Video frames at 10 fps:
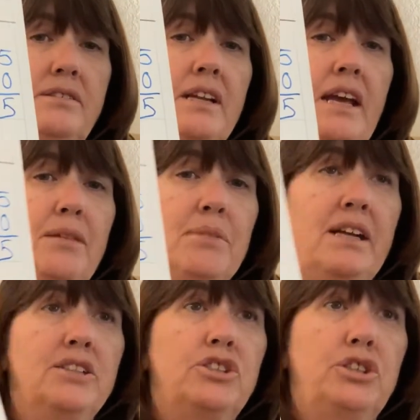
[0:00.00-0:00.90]
8
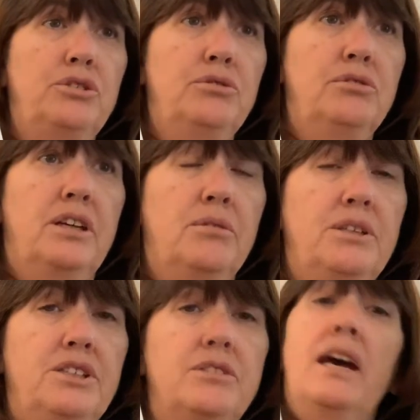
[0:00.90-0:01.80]
minus 2, can we
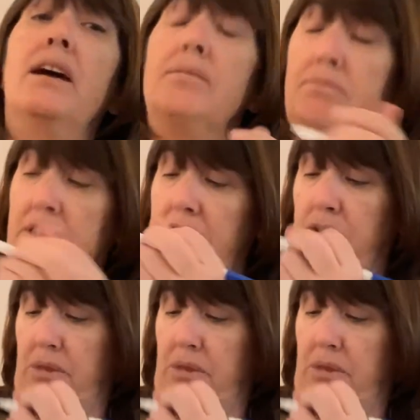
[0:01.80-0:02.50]
do that? Yes, we